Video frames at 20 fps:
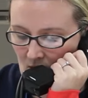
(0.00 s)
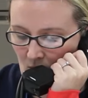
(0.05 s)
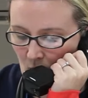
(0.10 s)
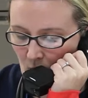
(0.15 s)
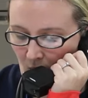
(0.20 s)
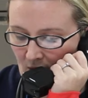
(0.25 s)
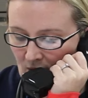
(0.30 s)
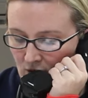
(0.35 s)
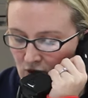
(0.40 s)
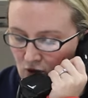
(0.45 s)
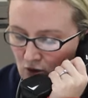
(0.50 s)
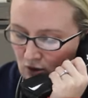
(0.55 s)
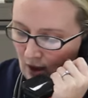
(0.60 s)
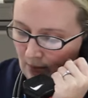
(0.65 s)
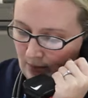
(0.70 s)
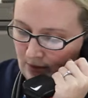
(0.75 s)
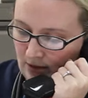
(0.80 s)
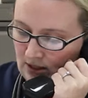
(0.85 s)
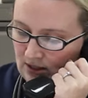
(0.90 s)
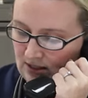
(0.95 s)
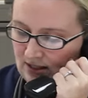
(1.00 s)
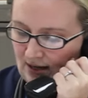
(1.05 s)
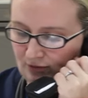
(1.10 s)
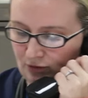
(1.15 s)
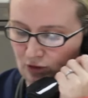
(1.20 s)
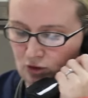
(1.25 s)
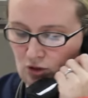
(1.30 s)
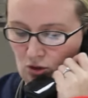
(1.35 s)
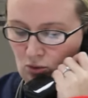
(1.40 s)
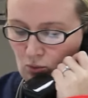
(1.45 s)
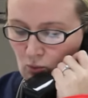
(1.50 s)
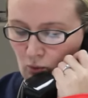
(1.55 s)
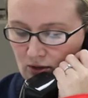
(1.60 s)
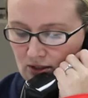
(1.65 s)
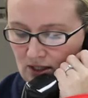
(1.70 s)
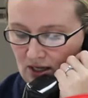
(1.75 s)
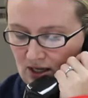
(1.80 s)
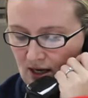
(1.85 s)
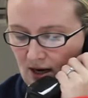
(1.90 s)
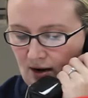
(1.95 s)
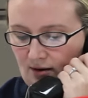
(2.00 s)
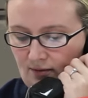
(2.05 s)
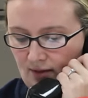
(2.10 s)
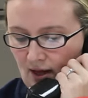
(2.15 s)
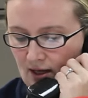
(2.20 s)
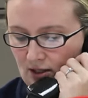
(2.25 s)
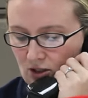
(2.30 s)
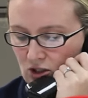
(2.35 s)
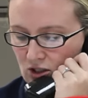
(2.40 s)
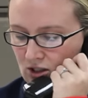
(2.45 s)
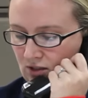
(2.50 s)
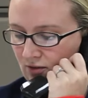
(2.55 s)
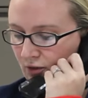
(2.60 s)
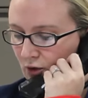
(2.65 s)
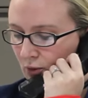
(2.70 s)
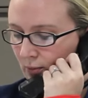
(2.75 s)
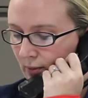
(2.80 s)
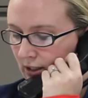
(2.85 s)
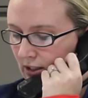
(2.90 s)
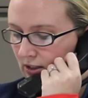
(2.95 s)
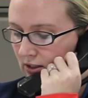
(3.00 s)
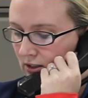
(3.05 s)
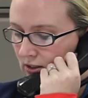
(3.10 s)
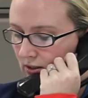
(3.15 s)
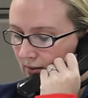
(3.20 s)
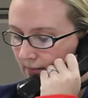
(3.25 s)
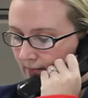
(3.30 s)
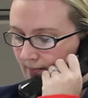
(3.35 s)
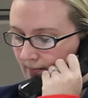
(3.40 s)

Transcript: Why don't you come in this afternoon? We'll take care of that in just a few minutes.